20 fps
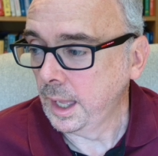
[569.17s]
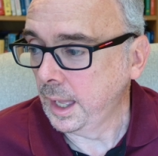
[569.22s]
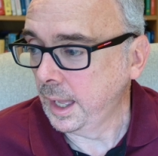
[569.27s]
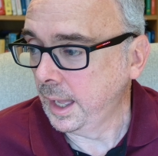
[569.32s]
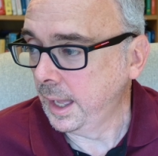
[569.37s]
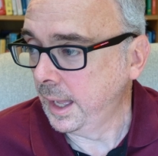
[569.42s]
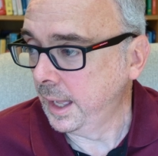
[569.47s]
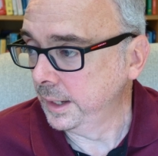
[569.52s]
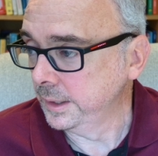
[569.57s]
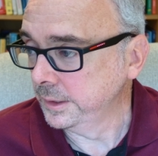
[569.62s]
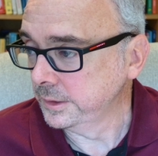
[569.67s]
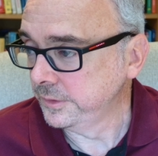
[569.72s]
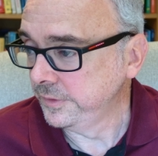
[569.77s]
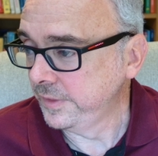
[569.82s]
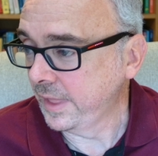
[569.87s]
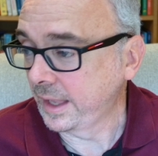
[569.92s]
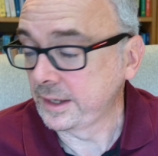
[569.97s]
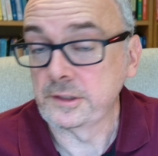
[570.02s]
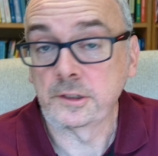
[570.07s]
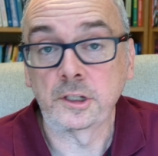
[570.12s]
and
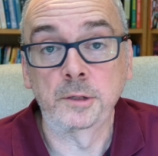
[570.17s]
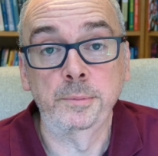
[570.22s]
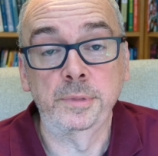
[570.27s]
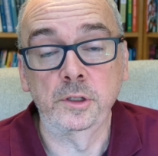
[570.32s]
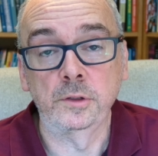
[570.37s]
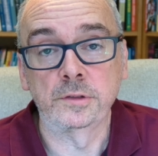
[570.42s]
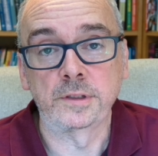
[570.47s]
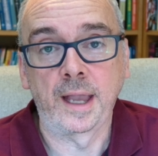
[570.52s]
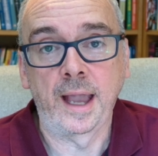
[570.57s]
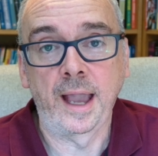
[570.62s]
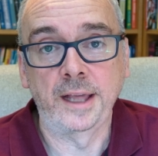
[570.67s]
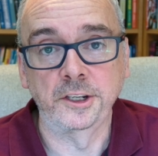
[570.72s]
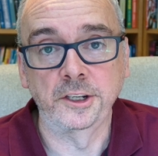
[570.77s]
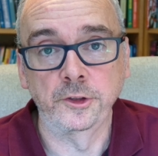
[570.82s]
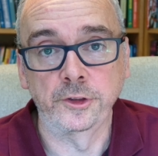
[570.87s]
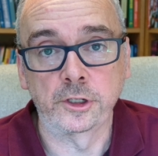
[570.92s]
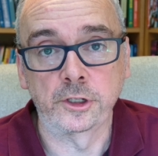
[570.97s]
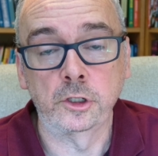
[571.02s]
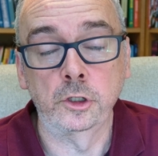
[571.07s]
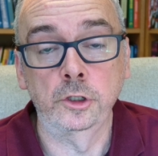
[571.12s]
that can be used to hide
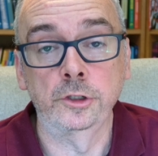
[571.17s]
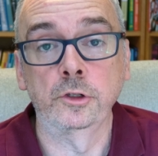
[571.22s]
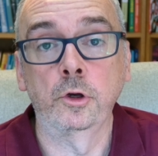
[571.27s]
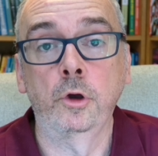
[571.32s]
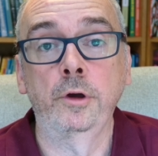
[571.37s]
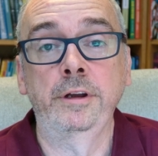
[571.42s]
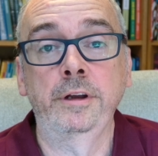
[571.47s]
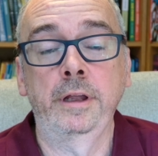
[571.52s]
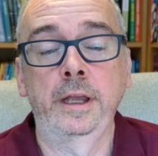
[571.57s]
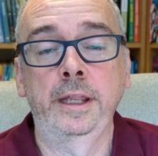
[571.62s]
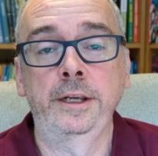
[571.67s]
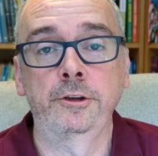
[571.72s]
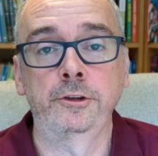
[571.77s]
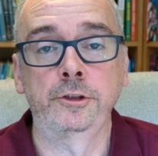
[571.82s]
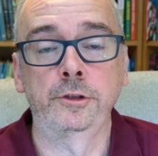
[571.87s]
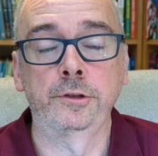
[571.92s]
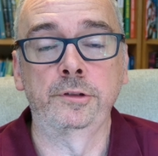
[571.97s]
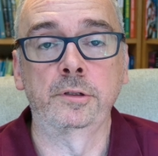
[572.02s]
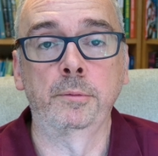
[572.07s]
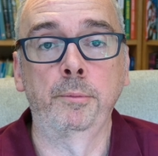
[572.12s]
another cut or to
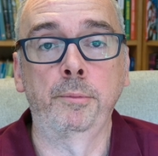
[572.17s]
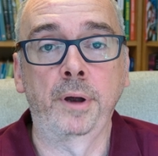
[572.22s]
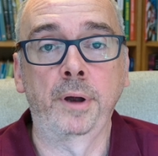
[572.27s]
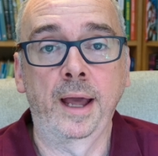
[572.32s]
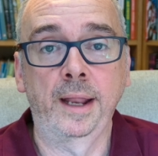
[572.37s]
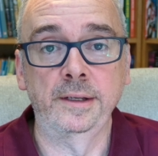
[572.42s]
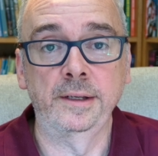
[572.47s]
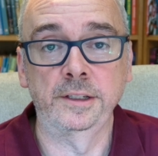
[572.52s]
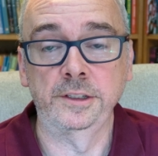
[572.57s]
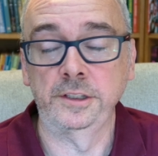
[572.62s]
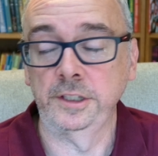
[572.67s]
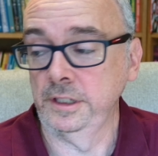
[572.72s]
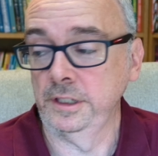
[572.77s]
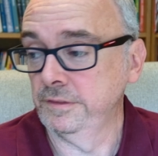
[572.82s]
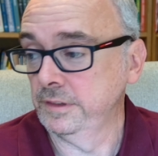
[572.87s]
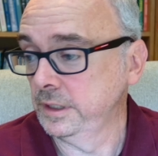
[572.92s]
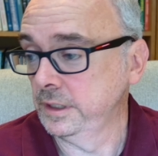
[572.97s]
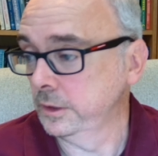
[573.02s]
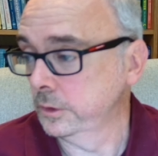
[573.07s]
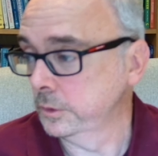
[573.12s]
introduce some brand into your
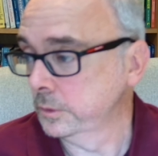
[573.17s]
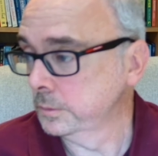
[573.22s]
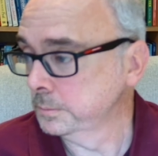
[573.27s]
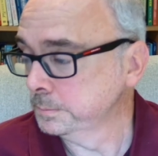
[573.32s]
video.